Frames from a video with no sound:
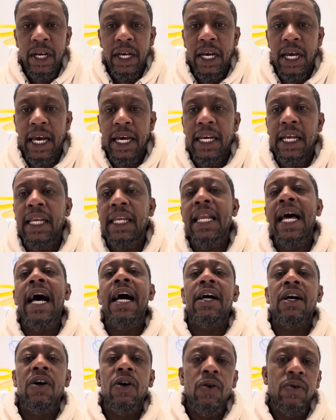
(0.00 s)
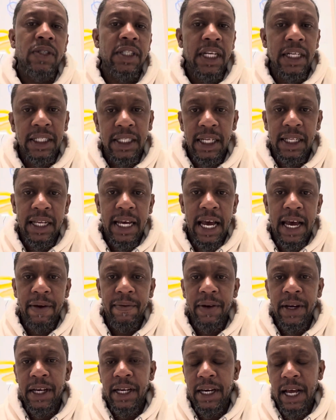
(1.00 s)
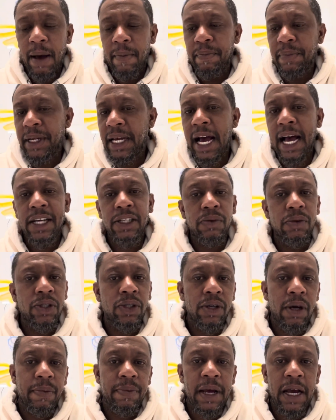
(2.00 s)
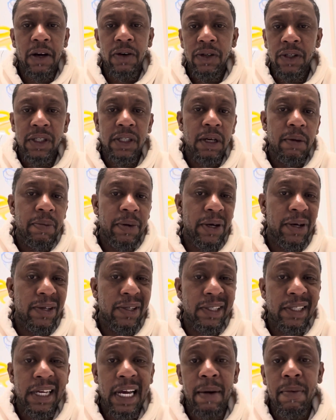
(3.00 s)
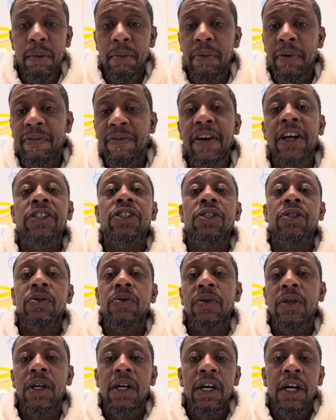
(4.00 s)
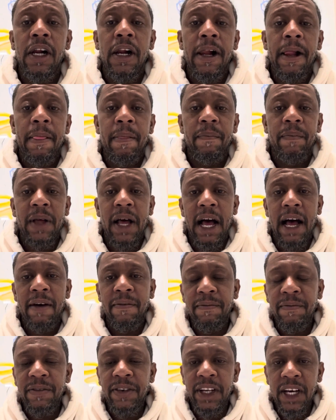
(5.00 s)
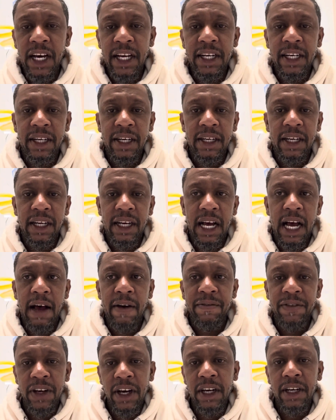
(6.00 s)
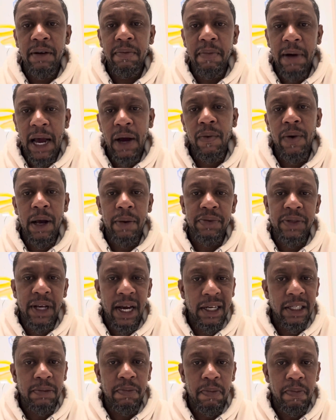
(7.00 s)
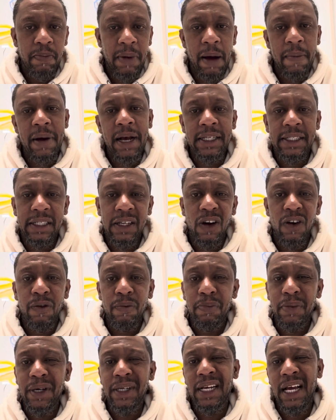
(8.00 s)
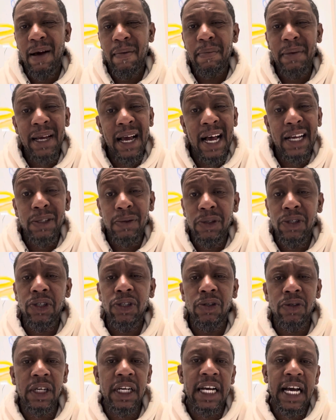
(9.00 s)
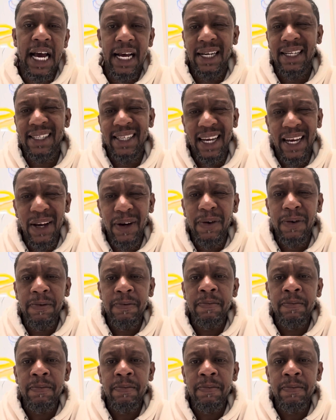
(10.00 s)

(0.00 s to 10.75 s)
And a lot goes into that. And I'm be honest with you, I'm not going to sit up here and say I'm a professional. I've done my websites by myself, but I'm be honest with you, you can kind of tell.